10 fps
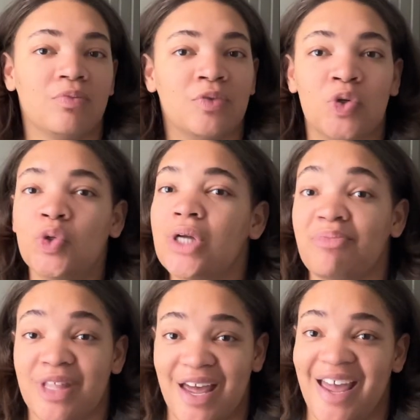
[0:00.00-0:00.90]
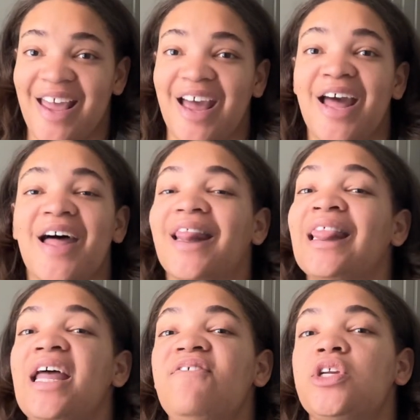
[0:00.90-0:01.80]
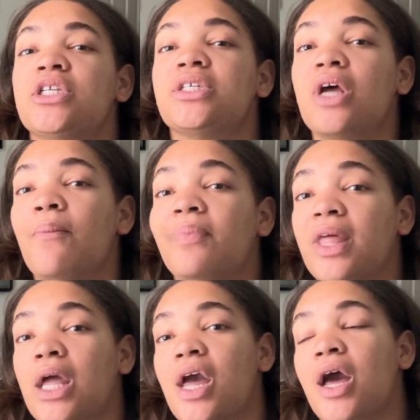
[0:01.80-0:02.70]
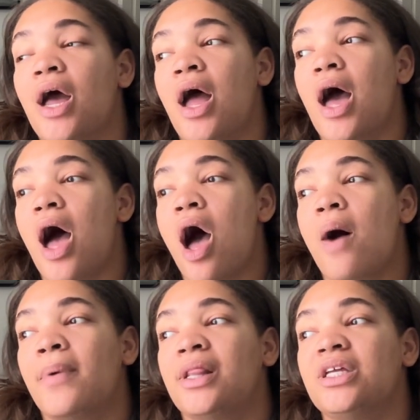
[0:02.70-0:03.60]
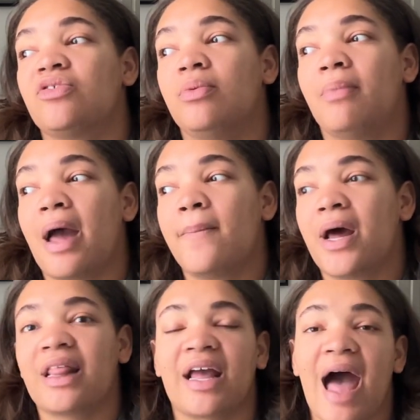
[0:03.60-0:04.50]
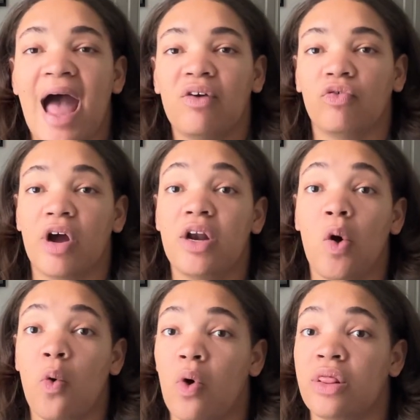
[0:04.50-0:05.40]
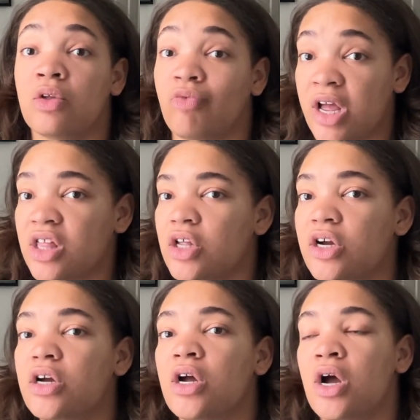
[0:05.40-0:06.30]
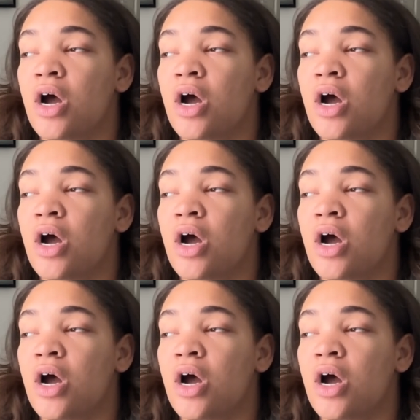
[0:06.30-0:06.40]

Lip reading: do something, lift something. At least for my body, like I run on the regular.